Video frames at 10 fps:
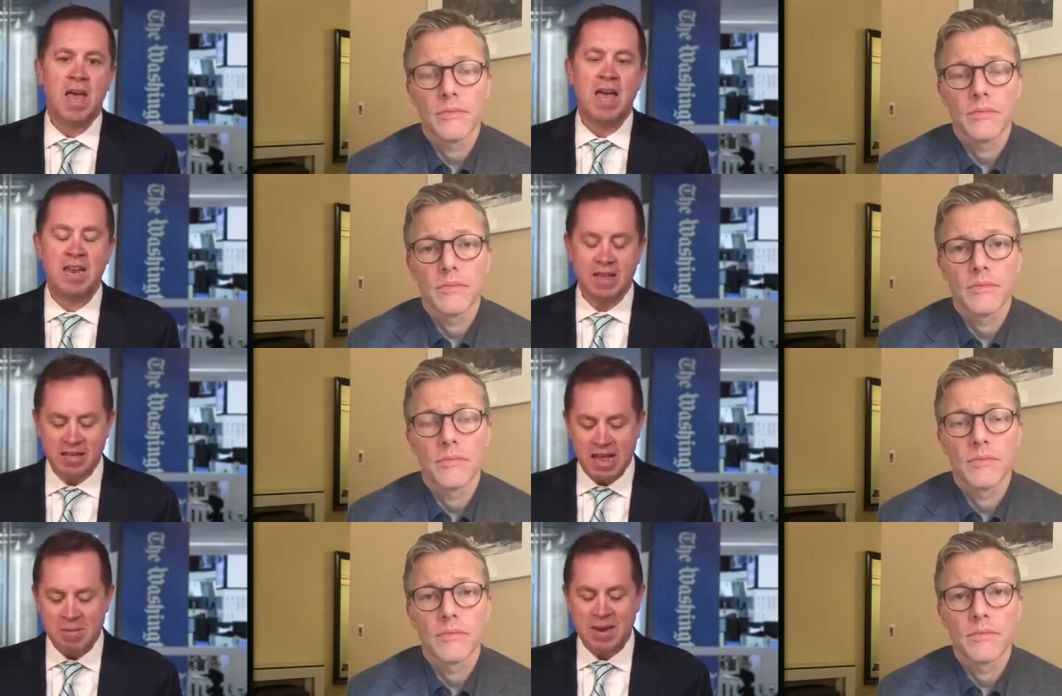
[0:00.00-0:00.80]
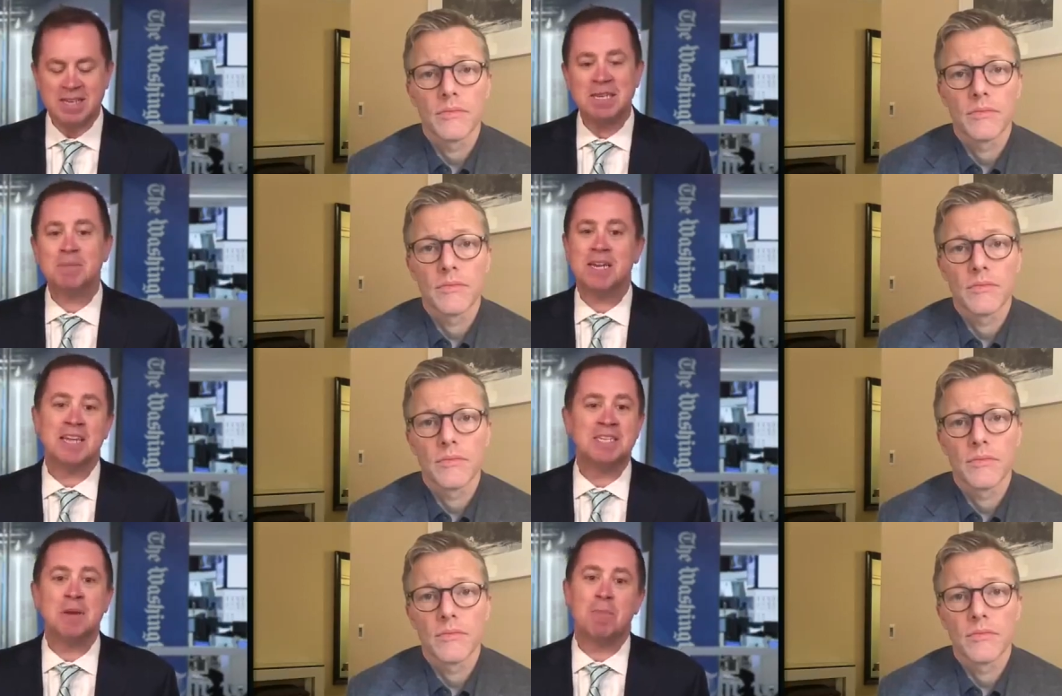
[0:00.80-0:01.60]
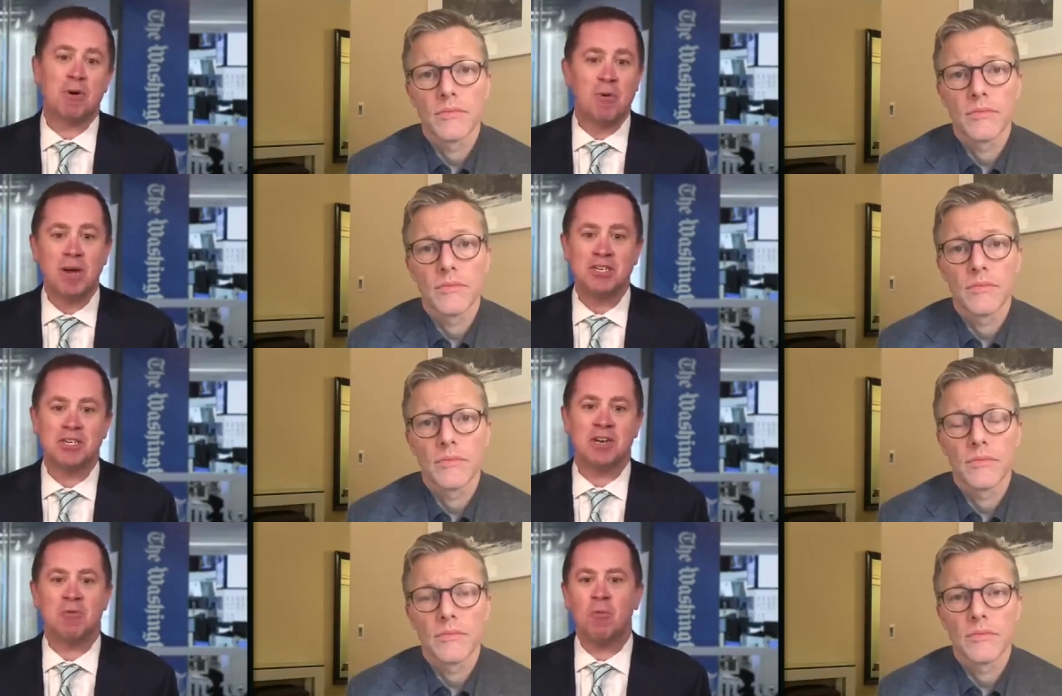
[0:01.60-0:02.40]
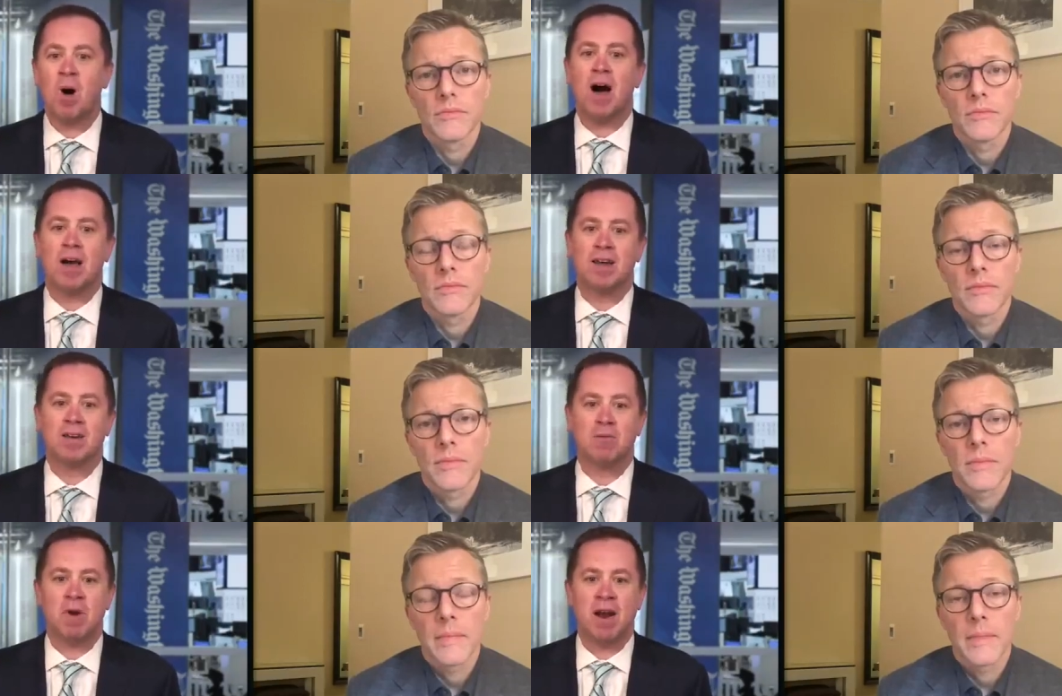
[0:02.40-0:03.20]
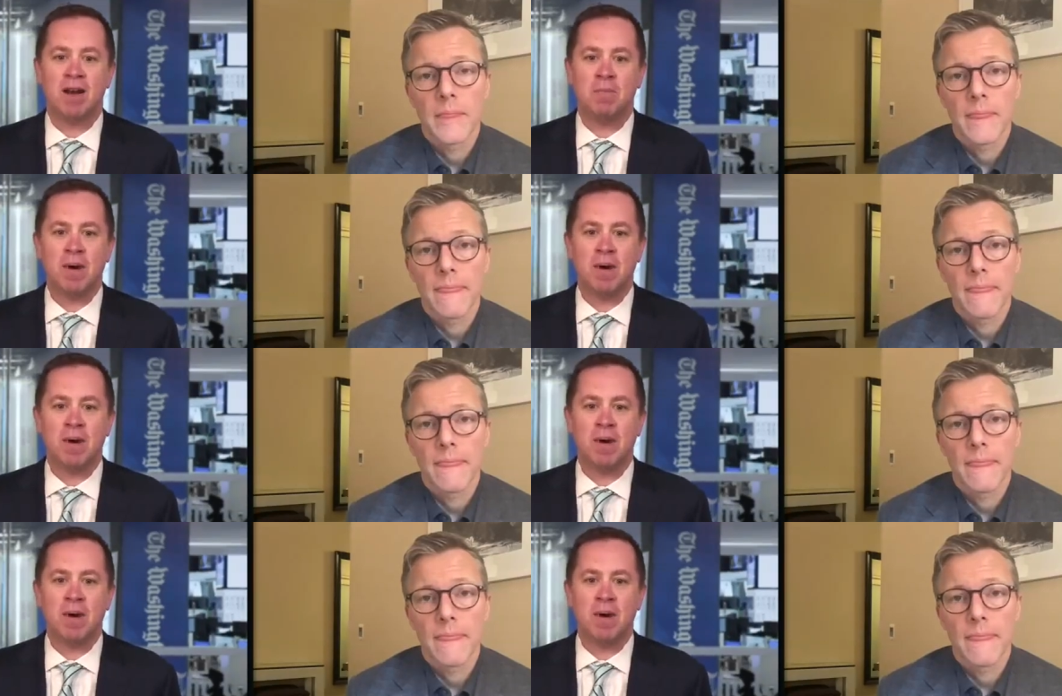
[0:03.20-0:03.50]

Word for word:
Speaker 1: And I mean, it seems like a simple question, why, right?